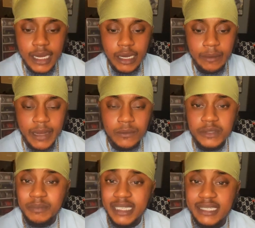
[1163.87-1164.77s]
I
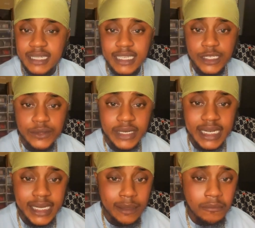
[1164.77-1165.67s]
was basically
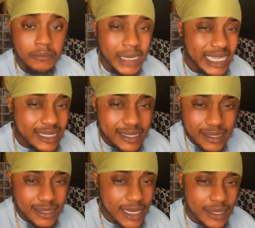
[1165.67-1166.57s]
doing it in
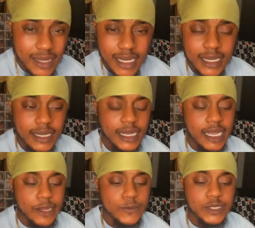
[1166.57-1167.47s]
months, I think.
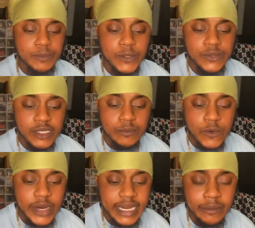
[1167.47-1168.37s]
I was
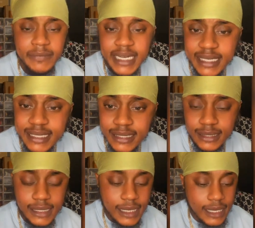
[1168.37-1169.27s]
posting more in
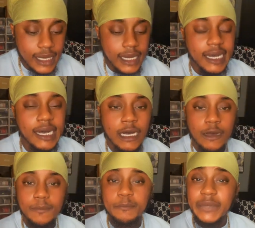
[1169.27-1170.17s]
months.
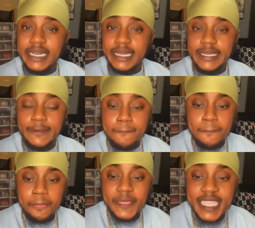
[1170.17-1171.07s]
But
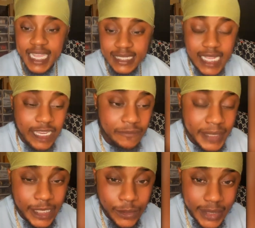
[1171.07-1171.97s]
yes,
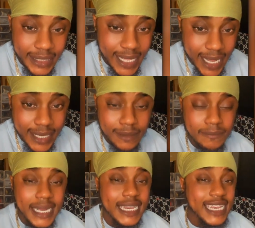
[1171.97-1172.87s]
I've been doing
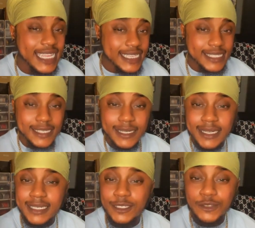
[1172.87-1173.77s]
that. My
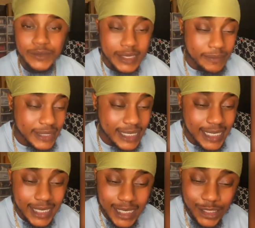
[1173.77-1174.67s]
laser
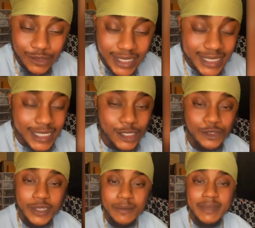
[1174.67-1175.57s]
treatment and
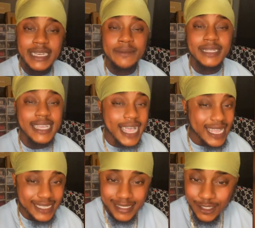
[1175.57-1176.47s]
electrolysis treatment,
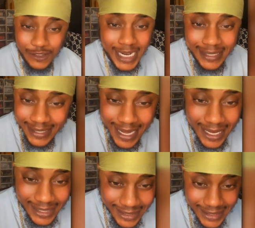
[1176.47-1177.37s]
guys, trans
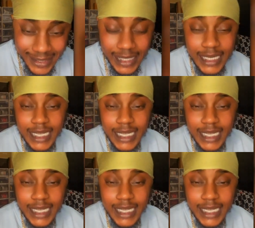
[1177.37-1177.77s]
guys.